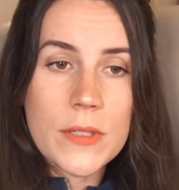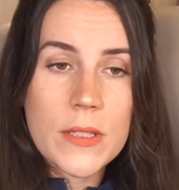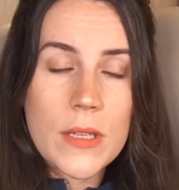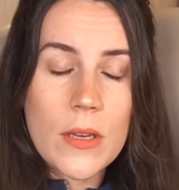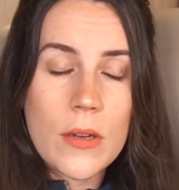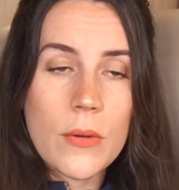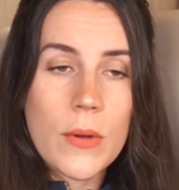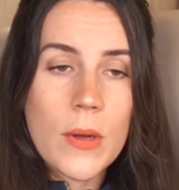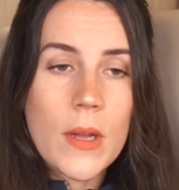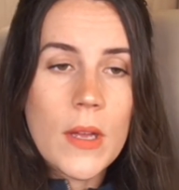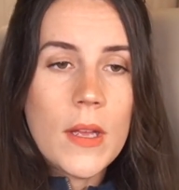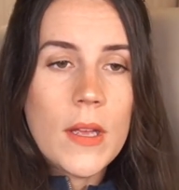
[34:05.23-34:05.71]

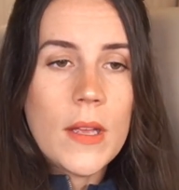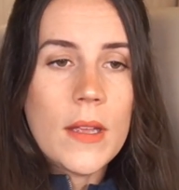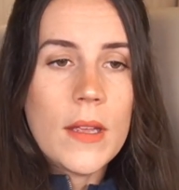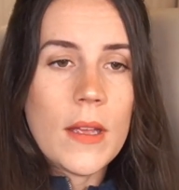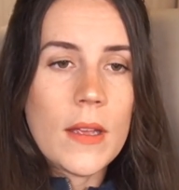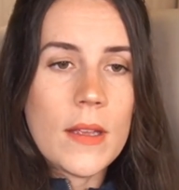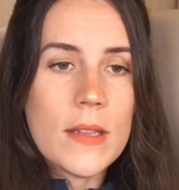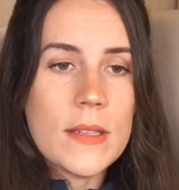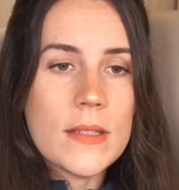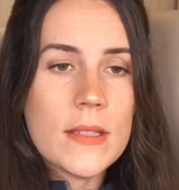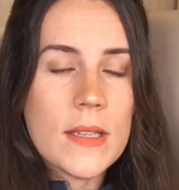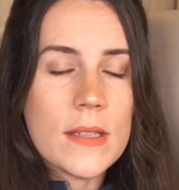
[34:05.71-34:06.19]
So
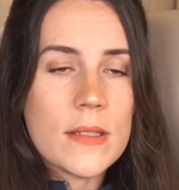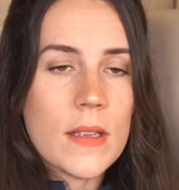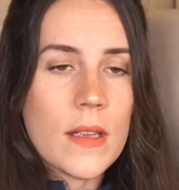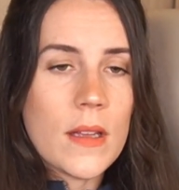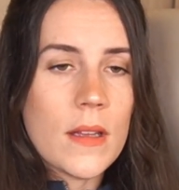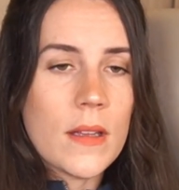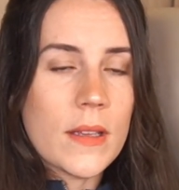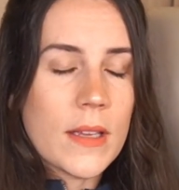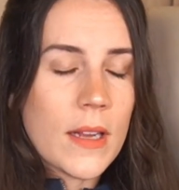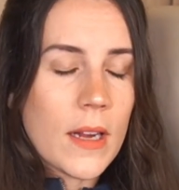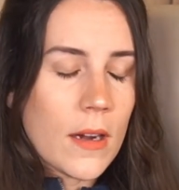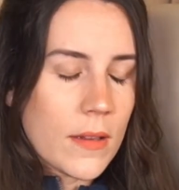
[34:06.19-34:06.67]
yeah, he says
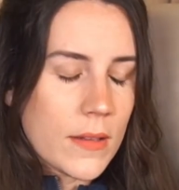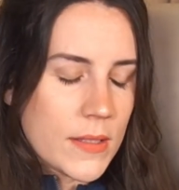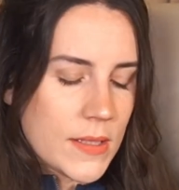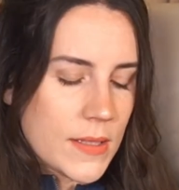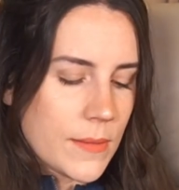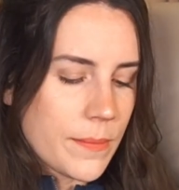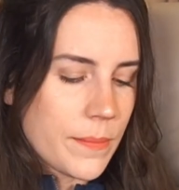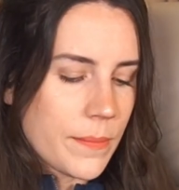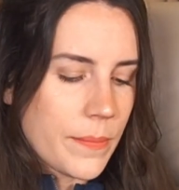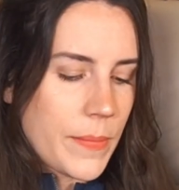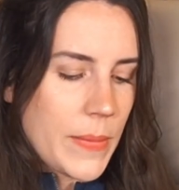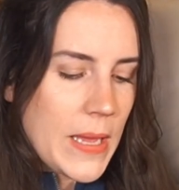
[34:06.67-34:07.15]
Geralt's
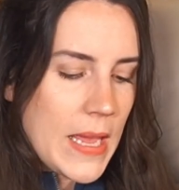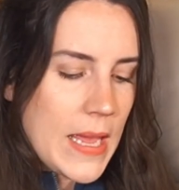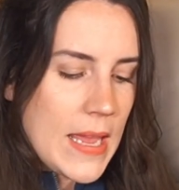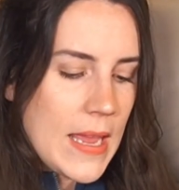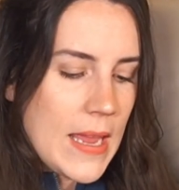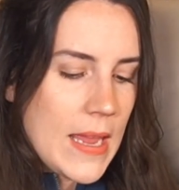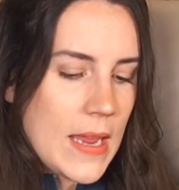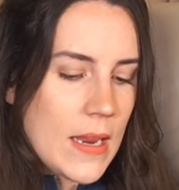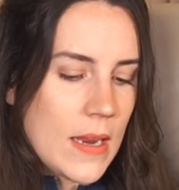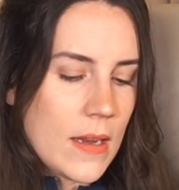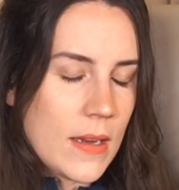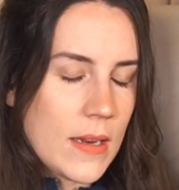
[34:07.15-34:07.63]
a
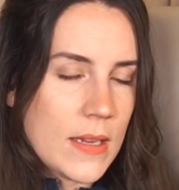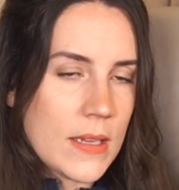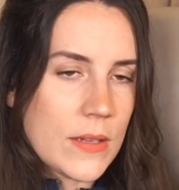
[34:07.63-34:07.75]
pain.